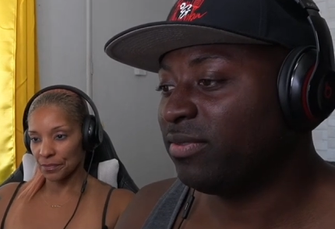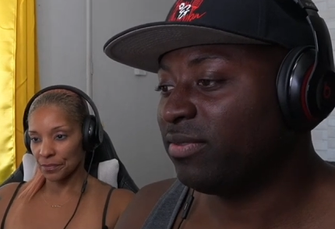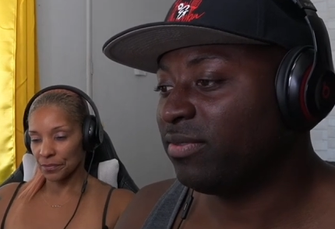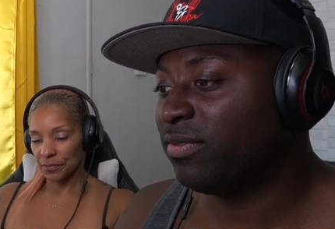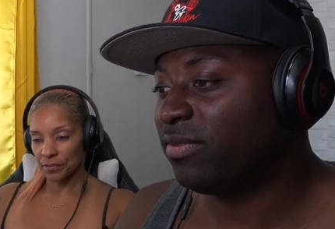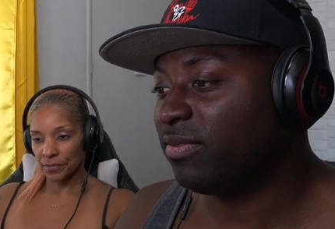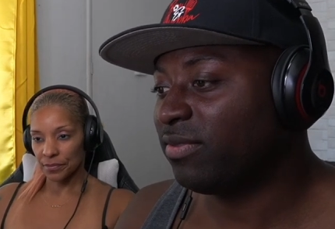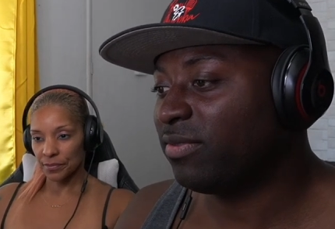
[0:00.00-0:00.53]

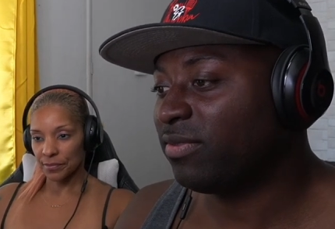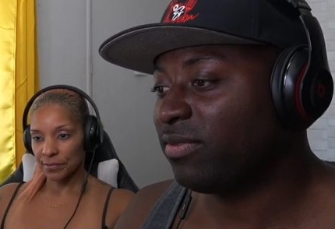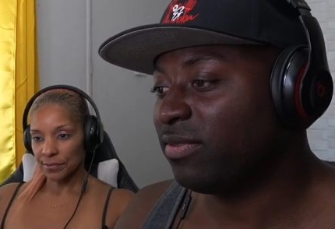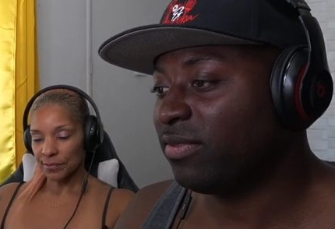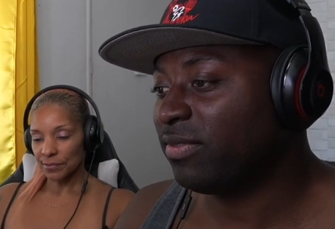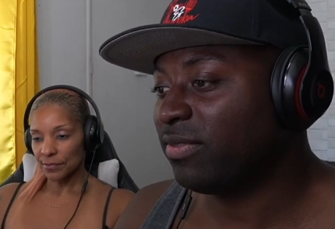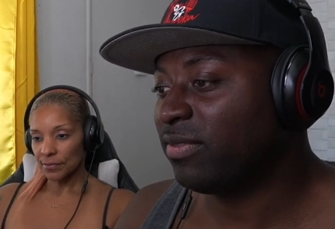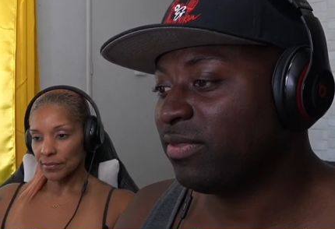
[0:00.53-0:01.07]

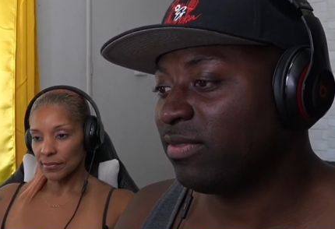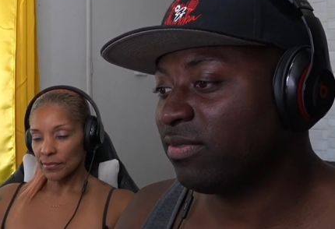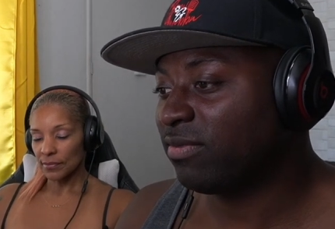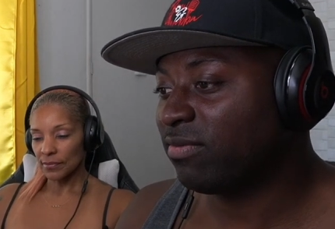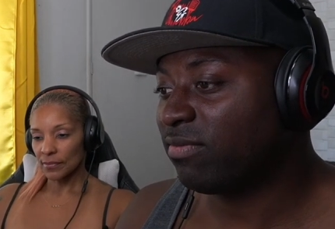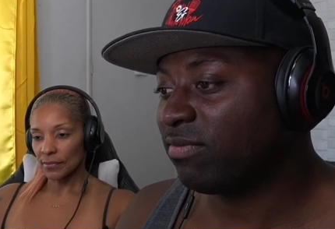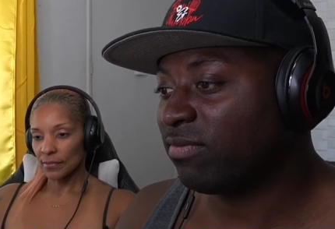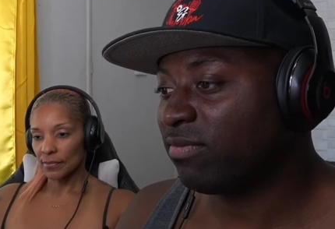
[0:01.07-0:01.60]

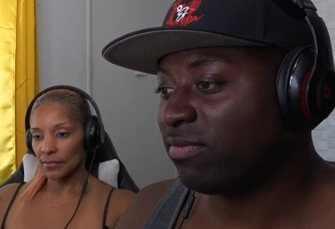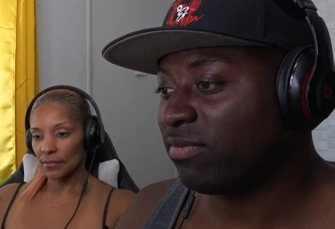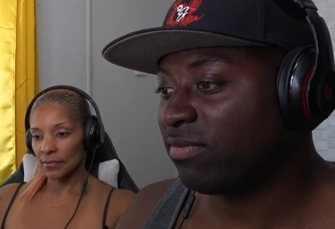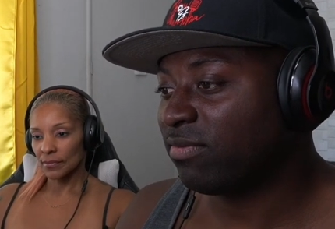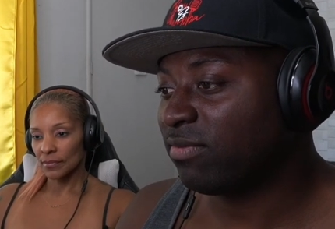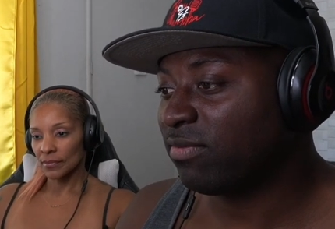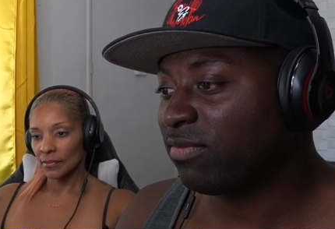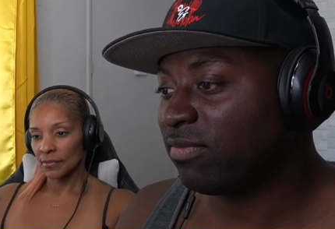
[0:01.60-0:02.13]

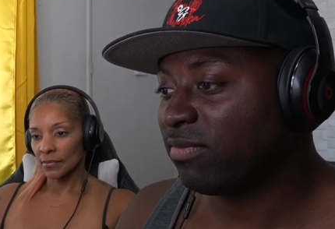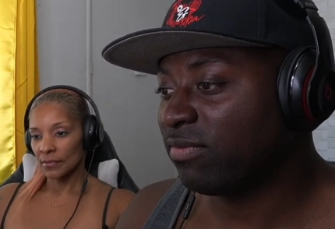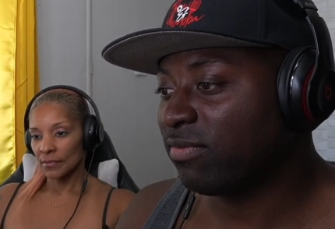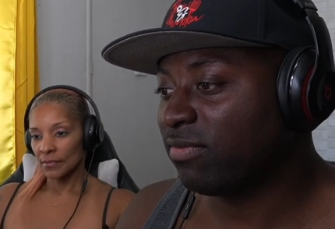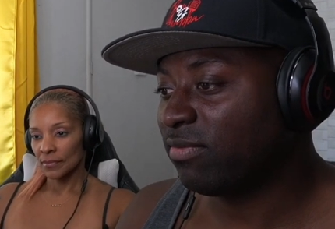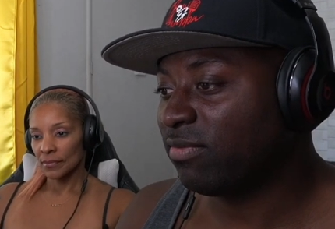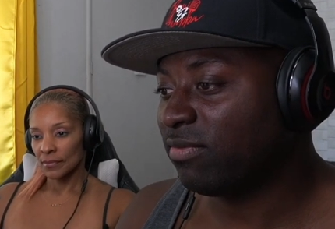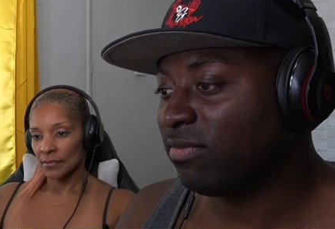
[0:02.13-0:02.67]

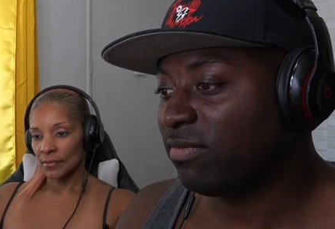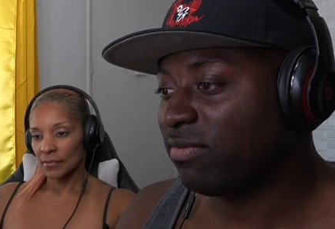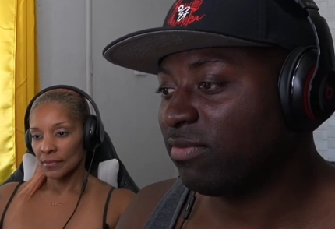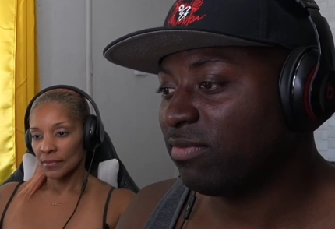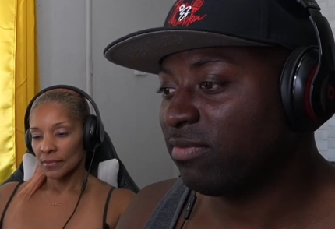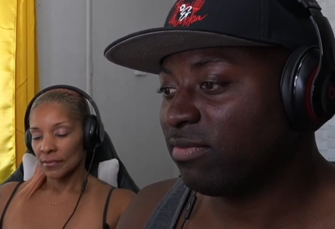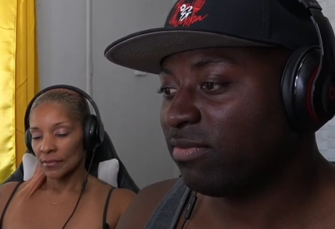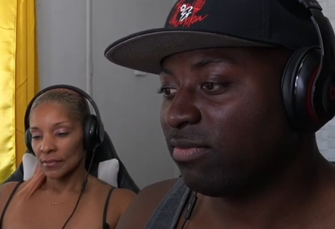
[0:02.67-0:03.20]

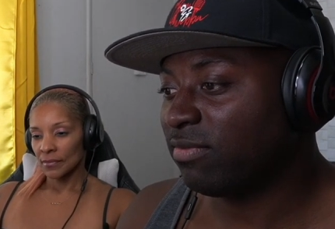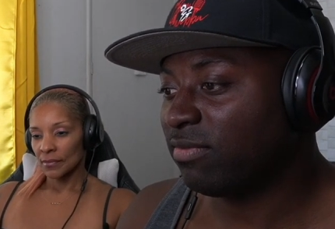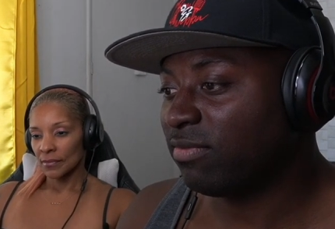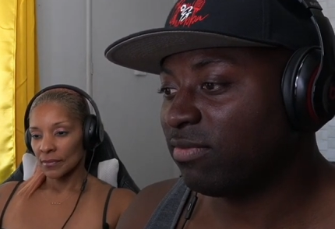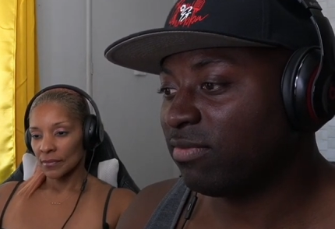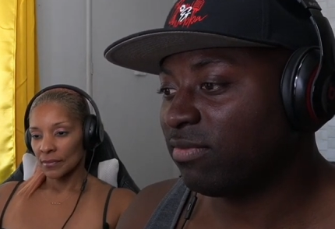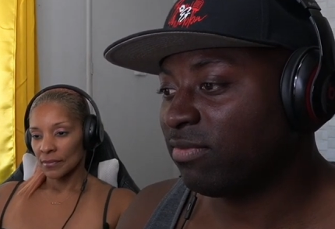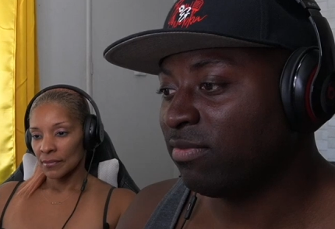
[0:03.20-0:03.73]

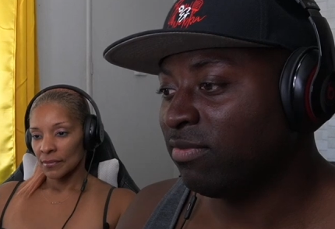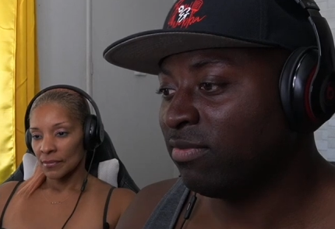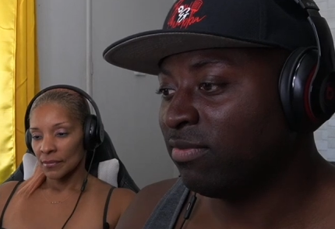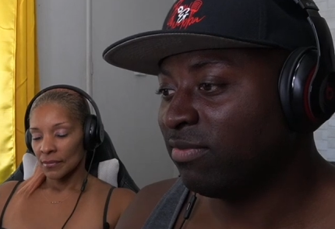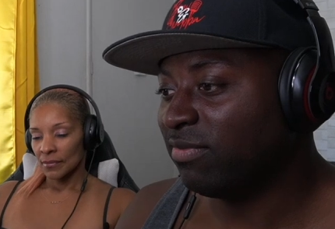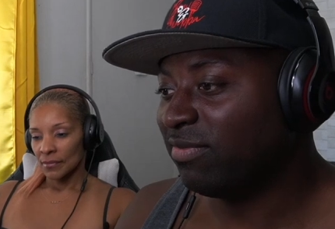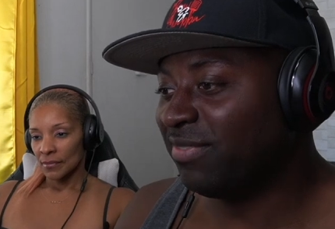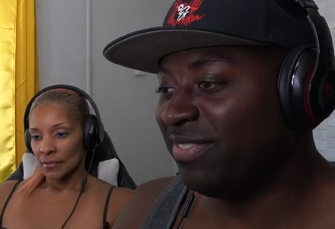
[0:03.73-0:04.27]

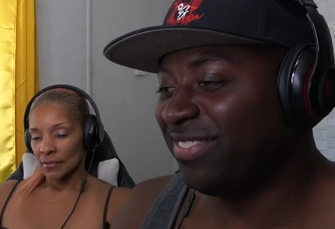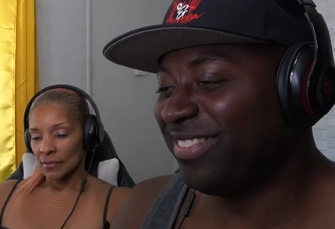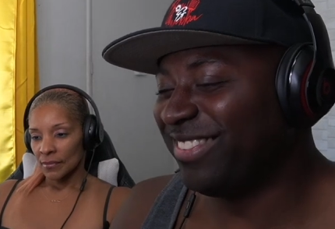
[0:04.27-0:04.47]
(no one is talking)